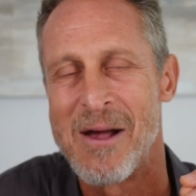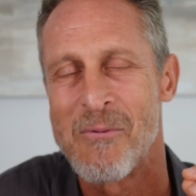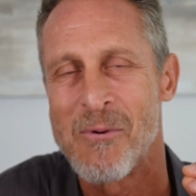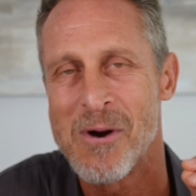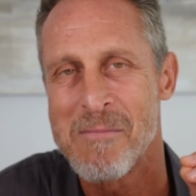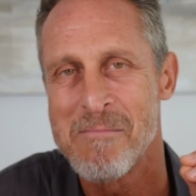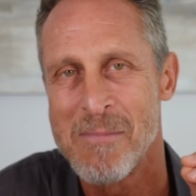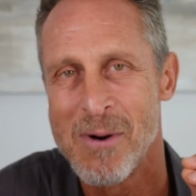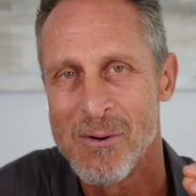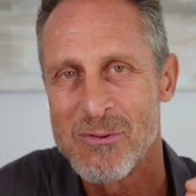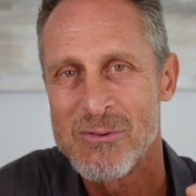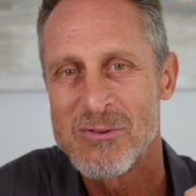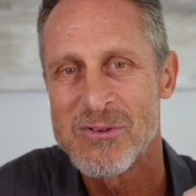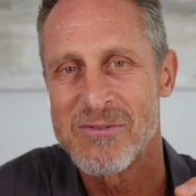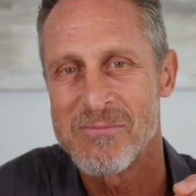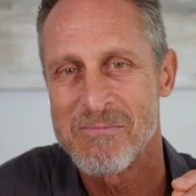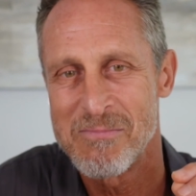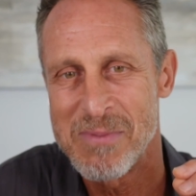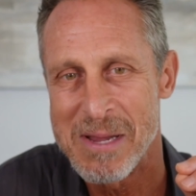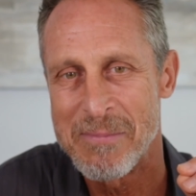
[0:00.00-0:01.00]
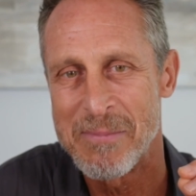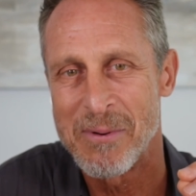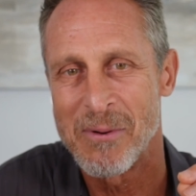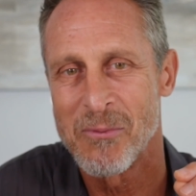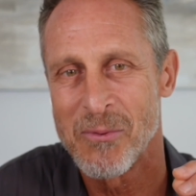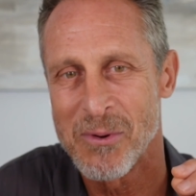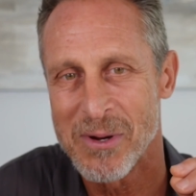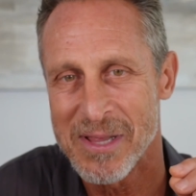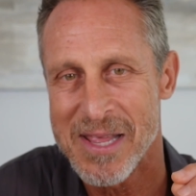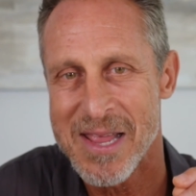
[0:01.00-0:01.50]
where most
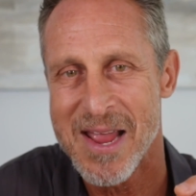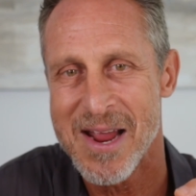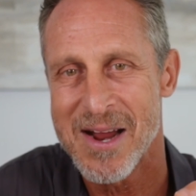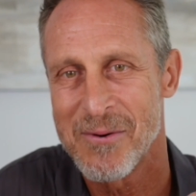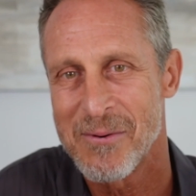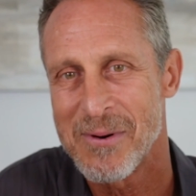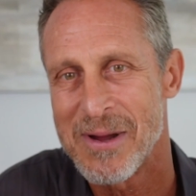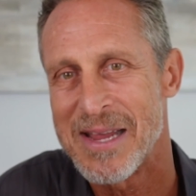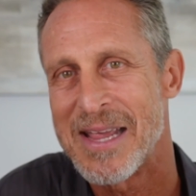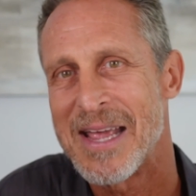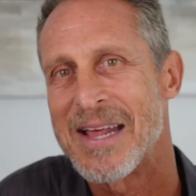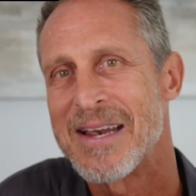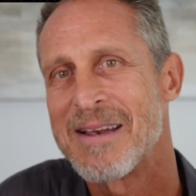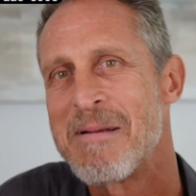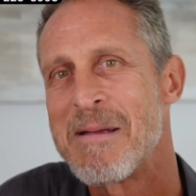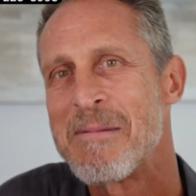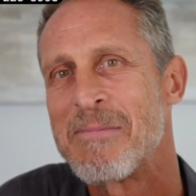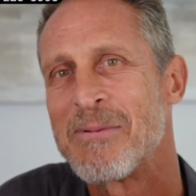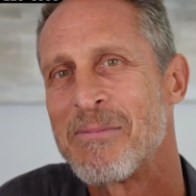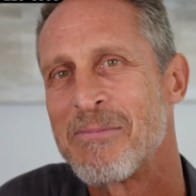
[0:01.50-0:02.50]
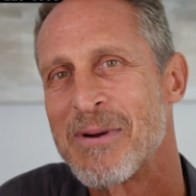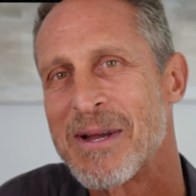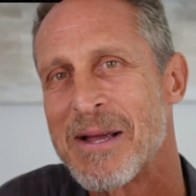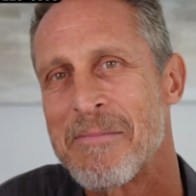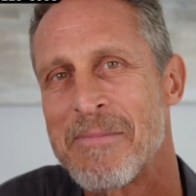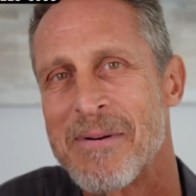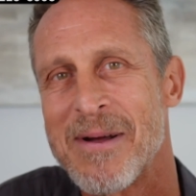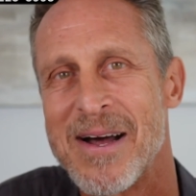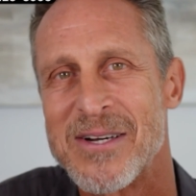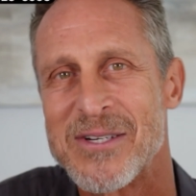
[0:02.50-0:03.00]
people really agree. And people bring
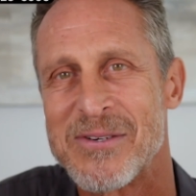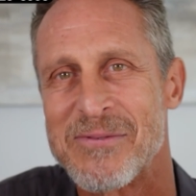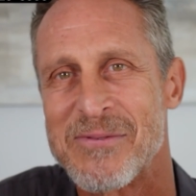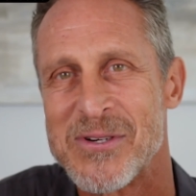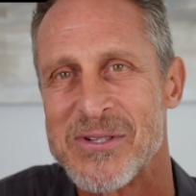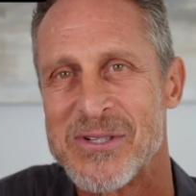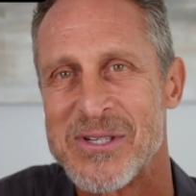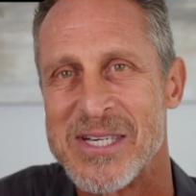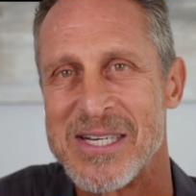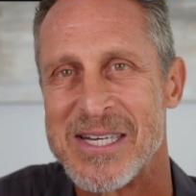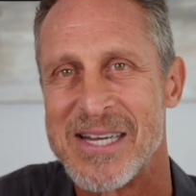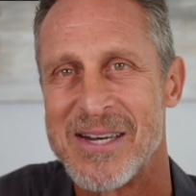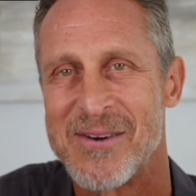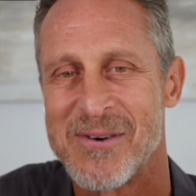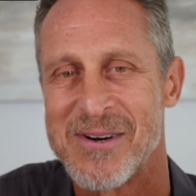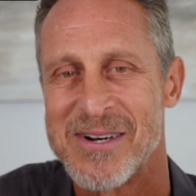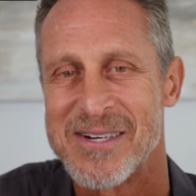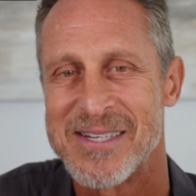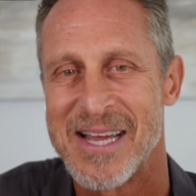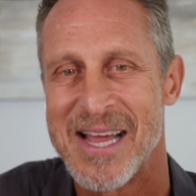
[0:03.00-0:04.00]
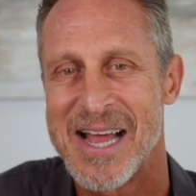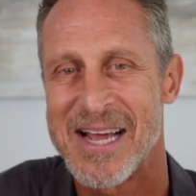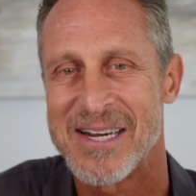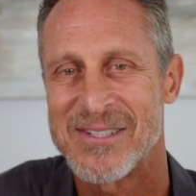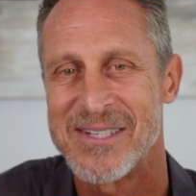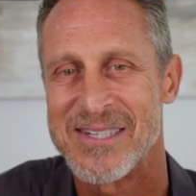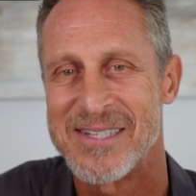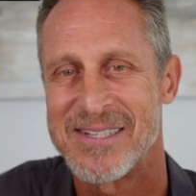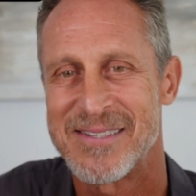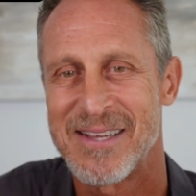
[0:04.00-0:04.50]
up controversy in order to
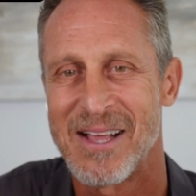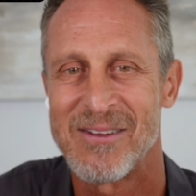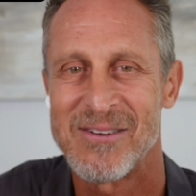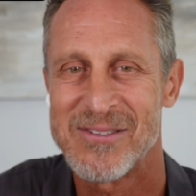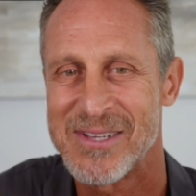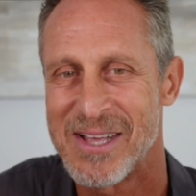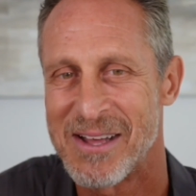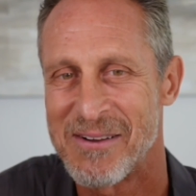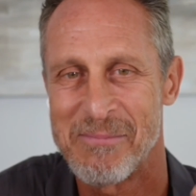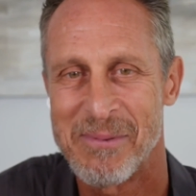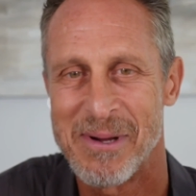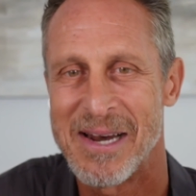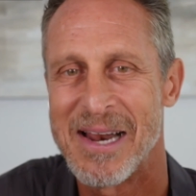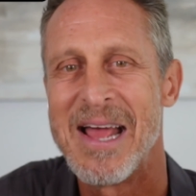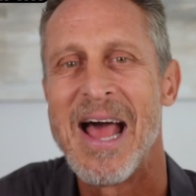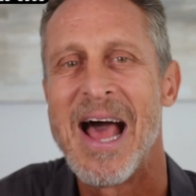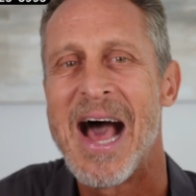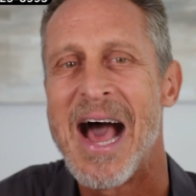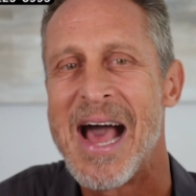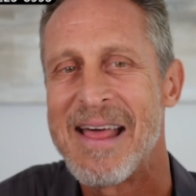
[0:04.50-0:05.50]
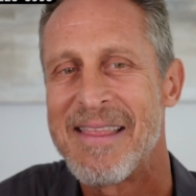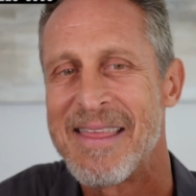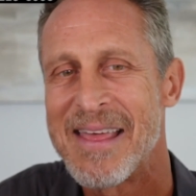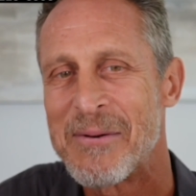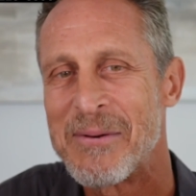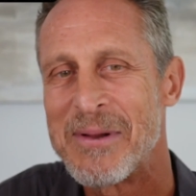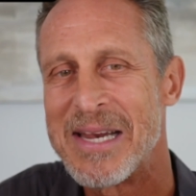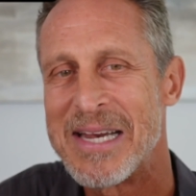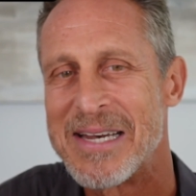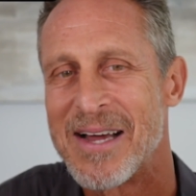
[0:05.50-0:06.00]
actually sell stuff. But I
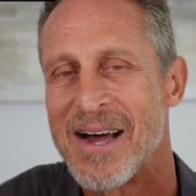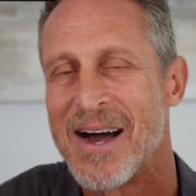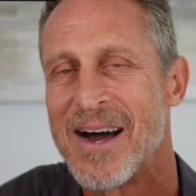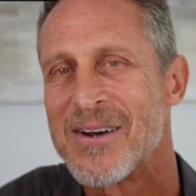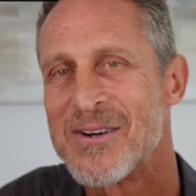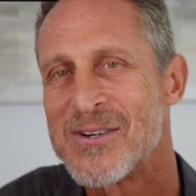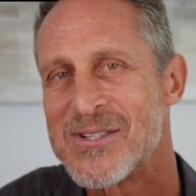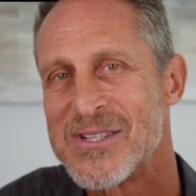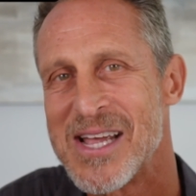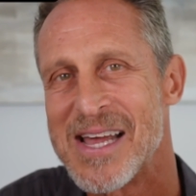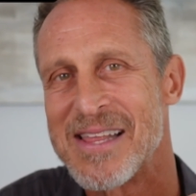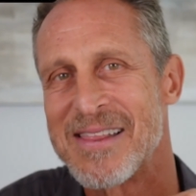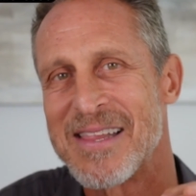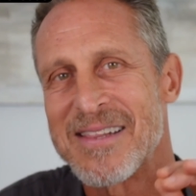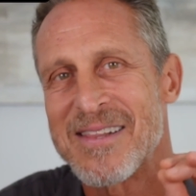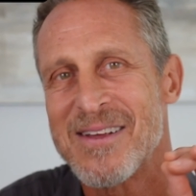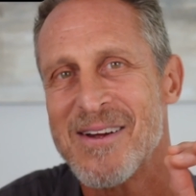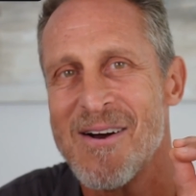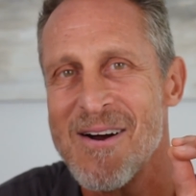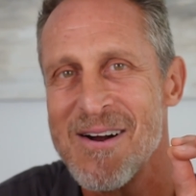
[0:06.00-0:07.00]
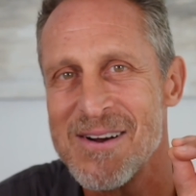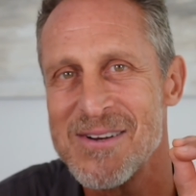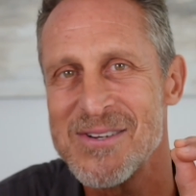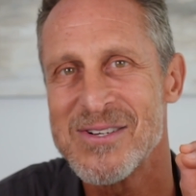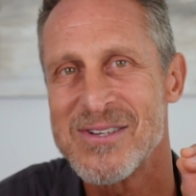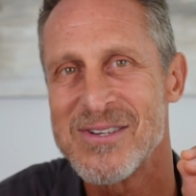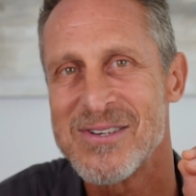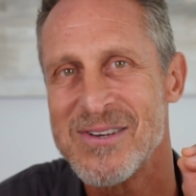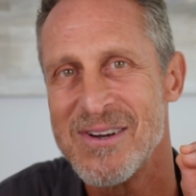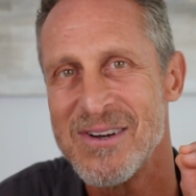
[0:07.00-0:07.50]
think we need to understand that there are
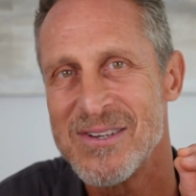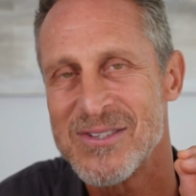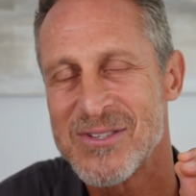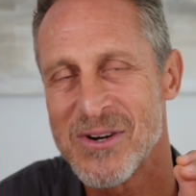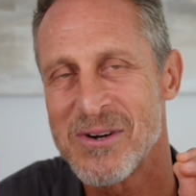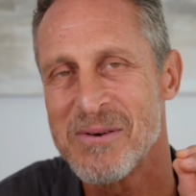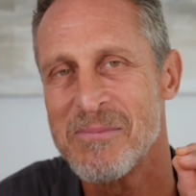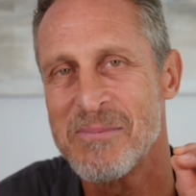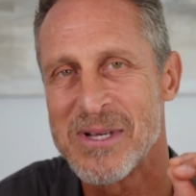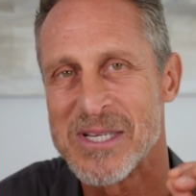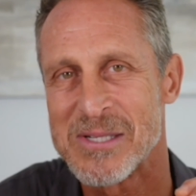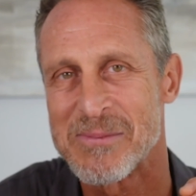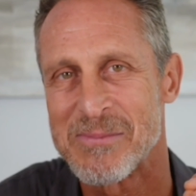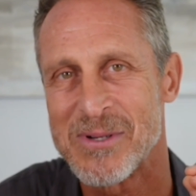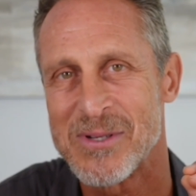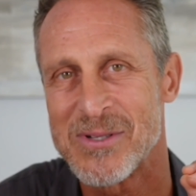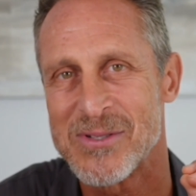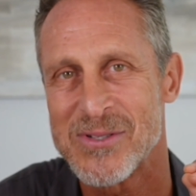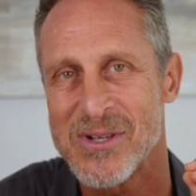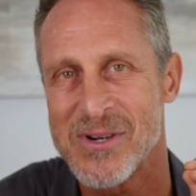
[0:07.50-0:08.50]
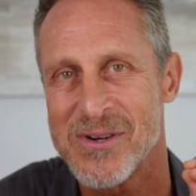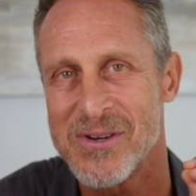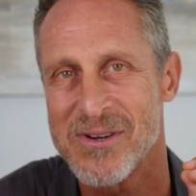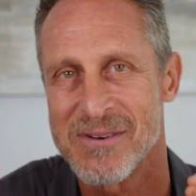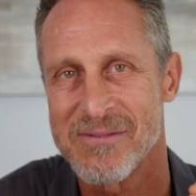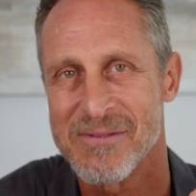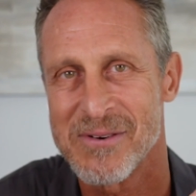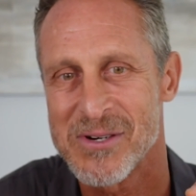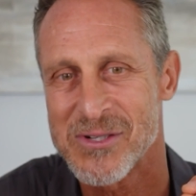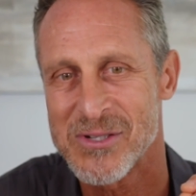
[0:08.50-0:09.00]
certain principles that are
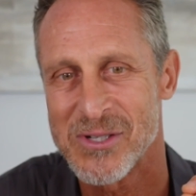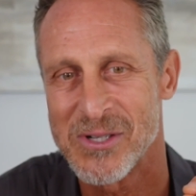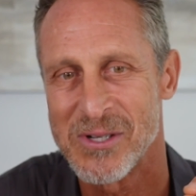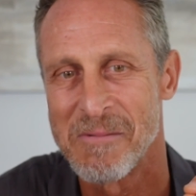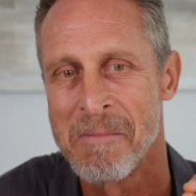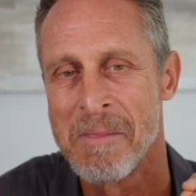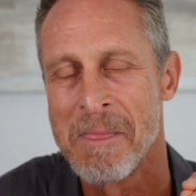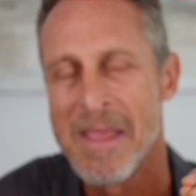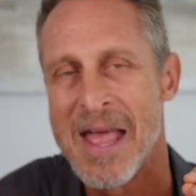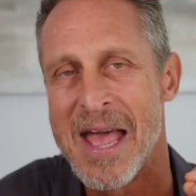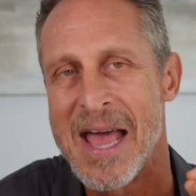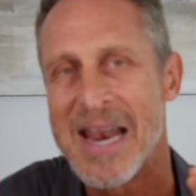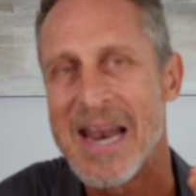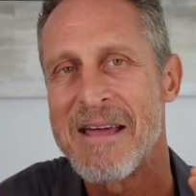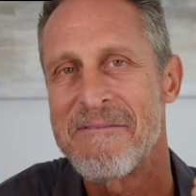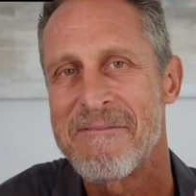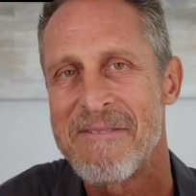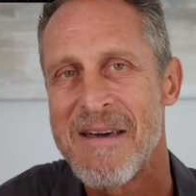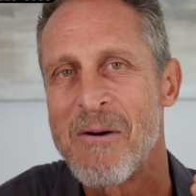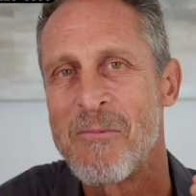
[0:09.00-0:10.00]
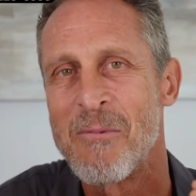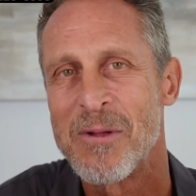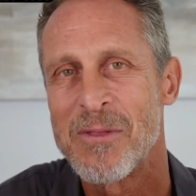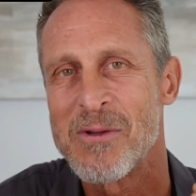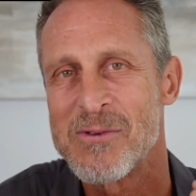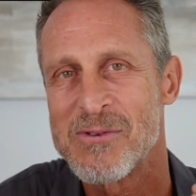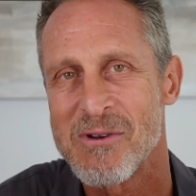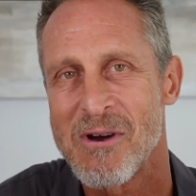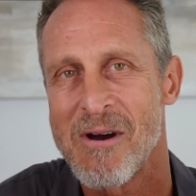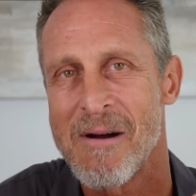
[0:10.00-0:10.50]
universal. And I found what
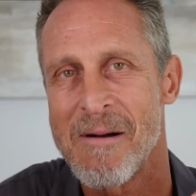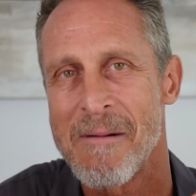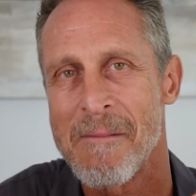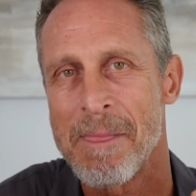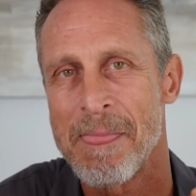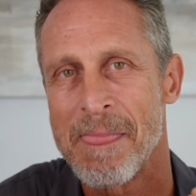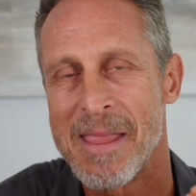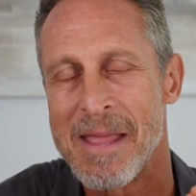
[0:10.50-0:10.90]
those are,